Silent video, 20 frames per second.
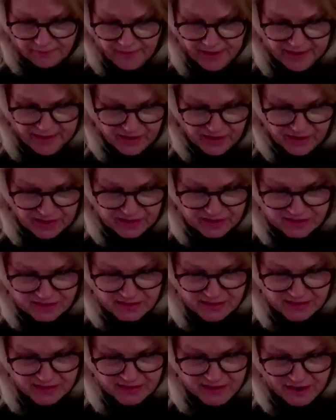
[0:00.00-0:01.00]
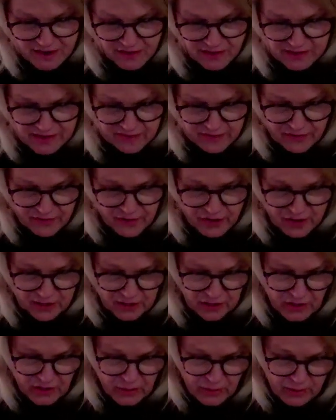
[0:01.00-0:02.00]
and you can see it's already even
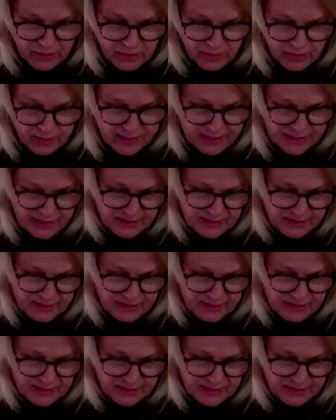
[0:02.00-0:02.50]
gotten lower, right?